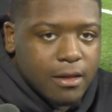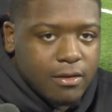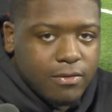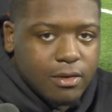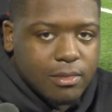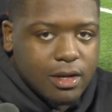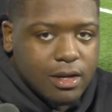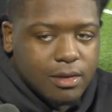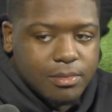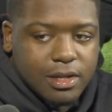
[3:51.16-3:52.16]
from
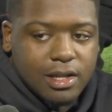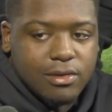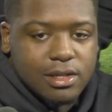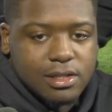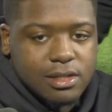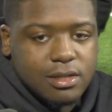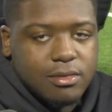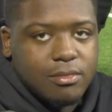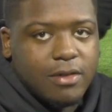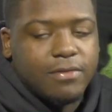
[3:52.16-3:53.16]
uh, Billy was
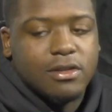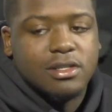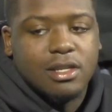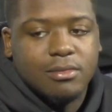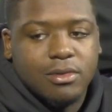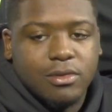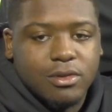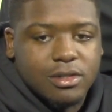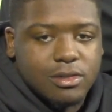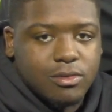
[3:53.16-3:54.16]
my first summer we
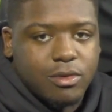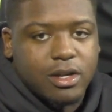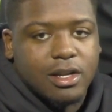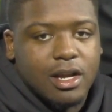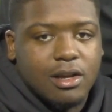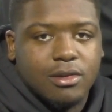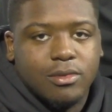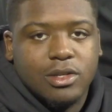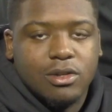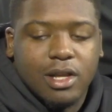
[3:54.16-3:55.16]
was working out and
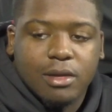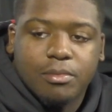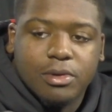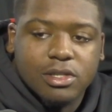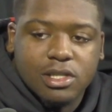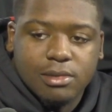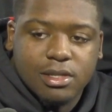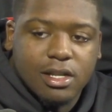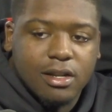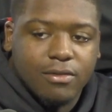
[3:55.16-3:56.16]
we do like push-ups
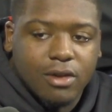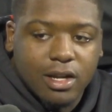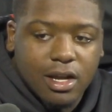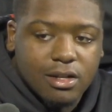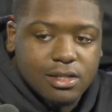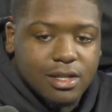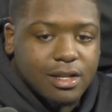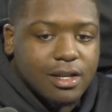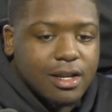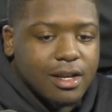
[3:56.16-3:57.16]
at the end of workouts
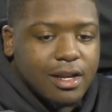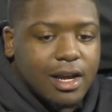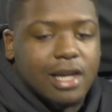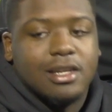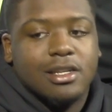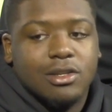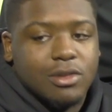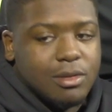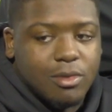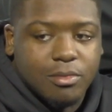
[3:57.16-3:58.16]
and I couldn't do
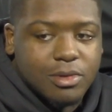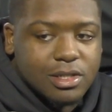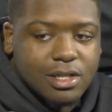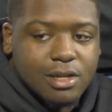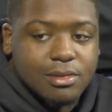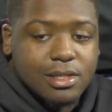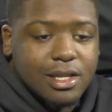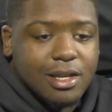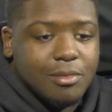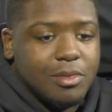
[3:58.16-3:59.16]
any more push-ups
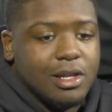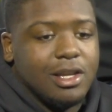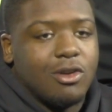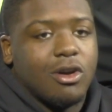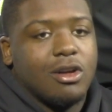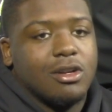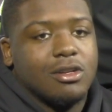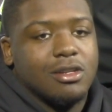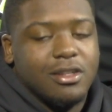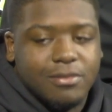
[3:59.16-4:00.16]
and Billy crawled
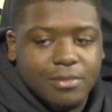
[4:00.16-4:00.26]
underneath